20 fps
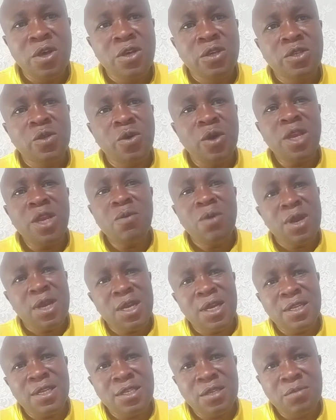So anyone
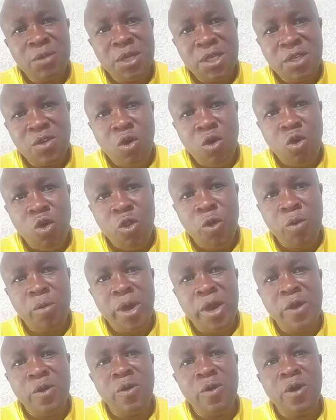underestimating
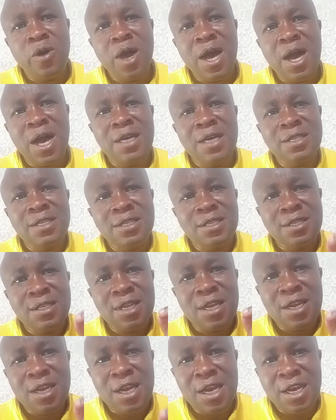Obado as
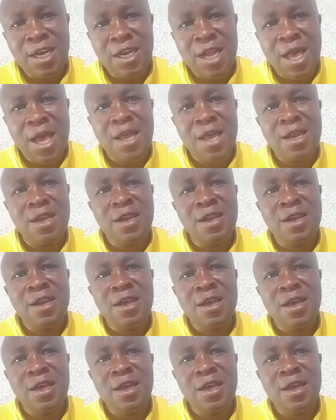none